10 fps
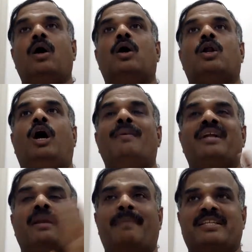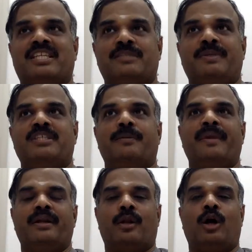Raw material purchase budget
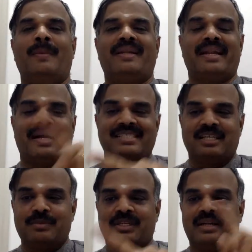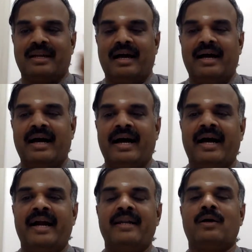means raw material consumption
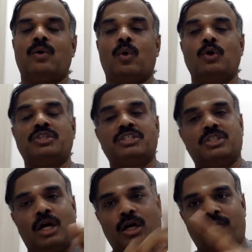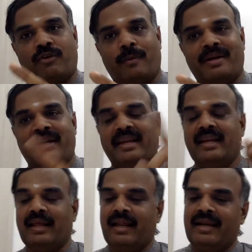add closing stock of raw material
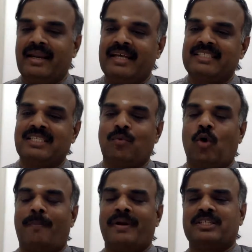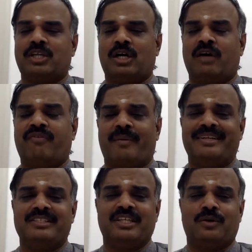less opening stock of raw
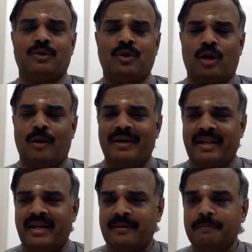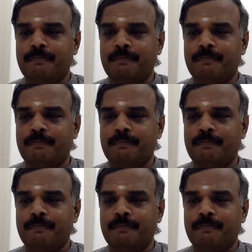material is equal to raw material